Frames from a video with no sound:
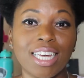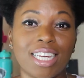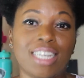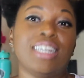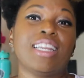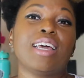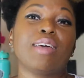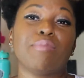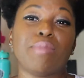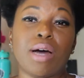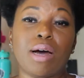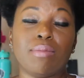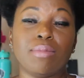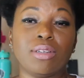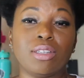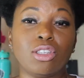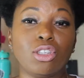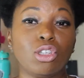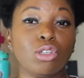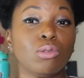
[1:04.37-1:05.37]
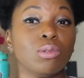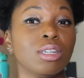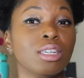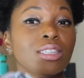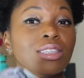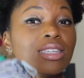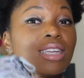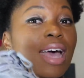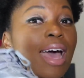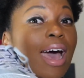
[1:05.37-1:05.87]
their mamas, you
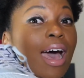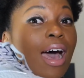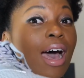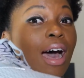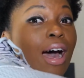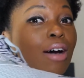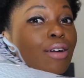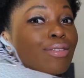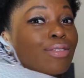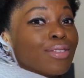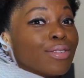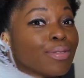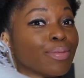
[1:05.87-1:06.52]
need to have,